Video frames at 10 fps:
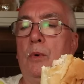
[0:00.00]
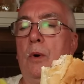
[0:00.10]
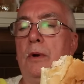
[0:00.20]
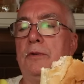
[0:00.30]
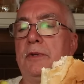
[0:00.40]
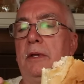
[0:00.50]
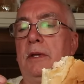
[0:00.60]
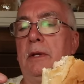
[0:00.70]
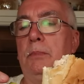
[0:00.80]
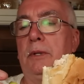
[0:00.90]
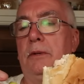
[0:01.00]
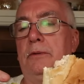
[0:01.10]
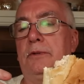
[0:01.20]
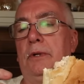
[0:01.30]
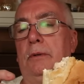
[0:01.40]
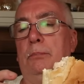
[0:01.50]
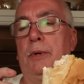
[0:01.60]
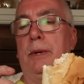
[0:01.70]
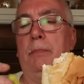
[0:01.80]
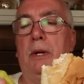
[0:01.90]
quarters, I think, but they're still
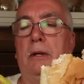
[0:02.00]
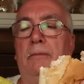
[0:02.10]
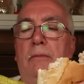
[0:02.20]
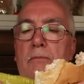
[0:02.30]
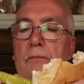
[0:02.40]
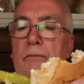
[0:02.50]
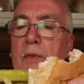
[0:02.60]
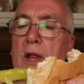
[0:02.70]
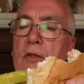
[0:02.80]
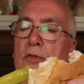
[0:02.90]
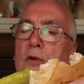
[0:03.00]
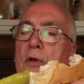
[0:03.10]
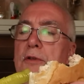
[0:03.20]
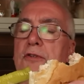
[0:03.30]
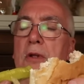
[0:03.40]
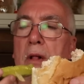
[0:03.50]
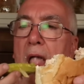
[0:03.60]
pretty big, like thirds.